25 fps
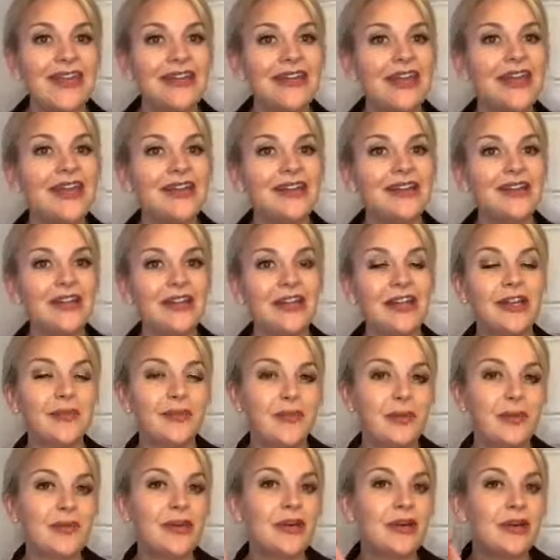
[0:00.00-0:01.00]
and a lot of
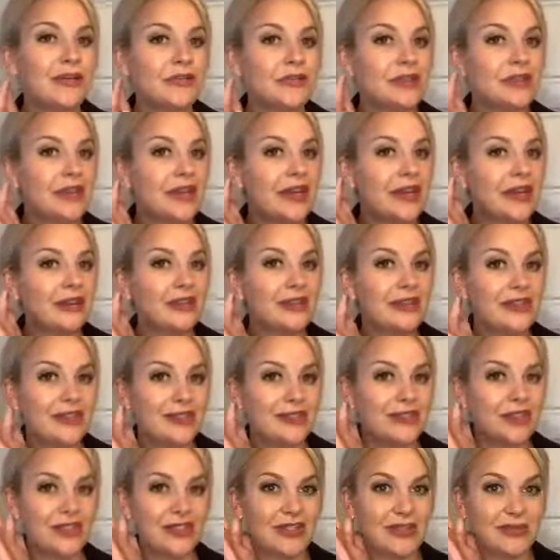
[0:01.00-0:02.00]
people also get
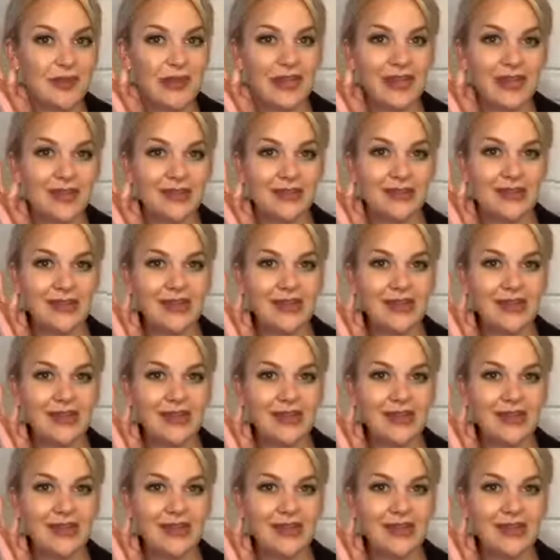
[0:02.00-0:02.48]
irritations behind